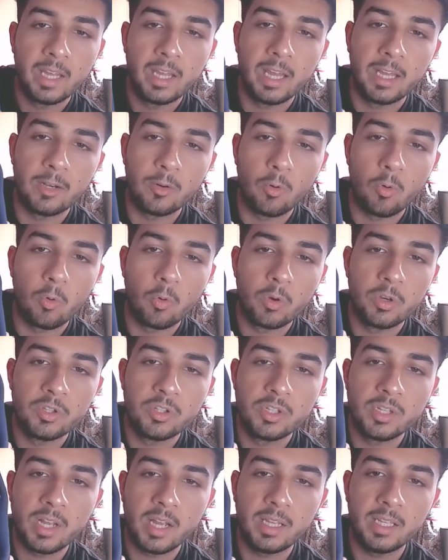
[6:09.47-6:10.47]
an
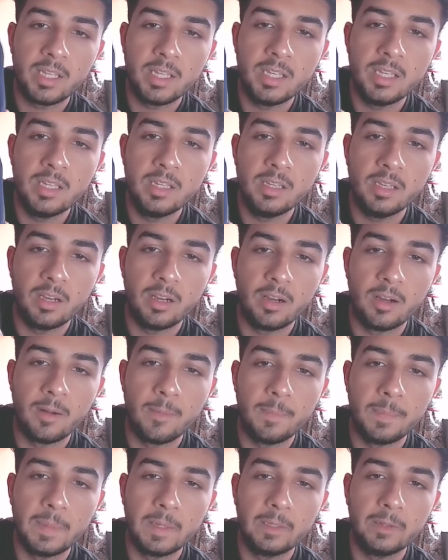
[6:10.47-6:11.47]
orange Nike
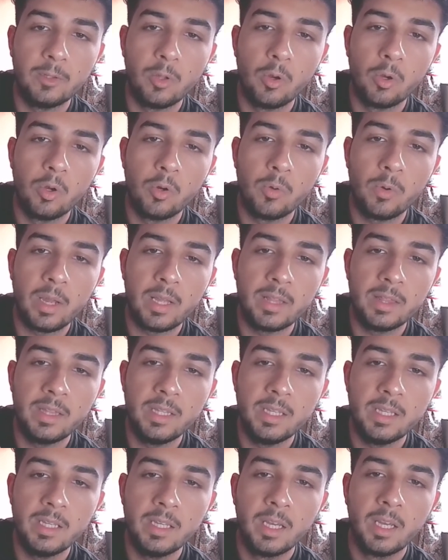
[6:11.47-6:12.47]
logo in
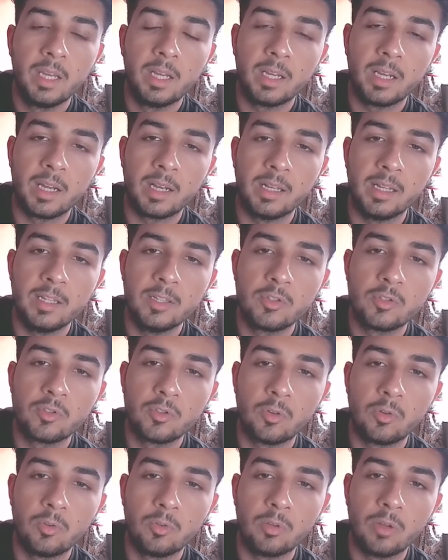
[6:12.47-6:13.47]
the kind of
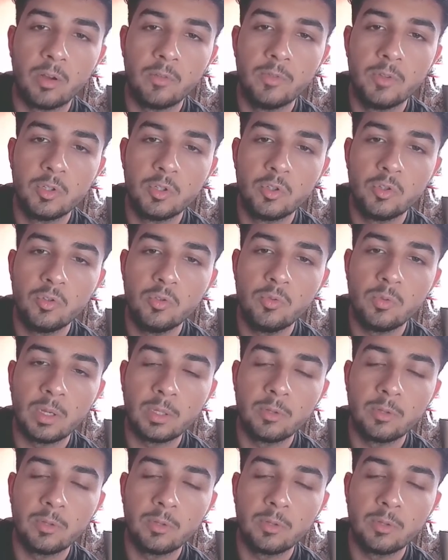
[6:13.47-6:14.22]
insole of the shoe.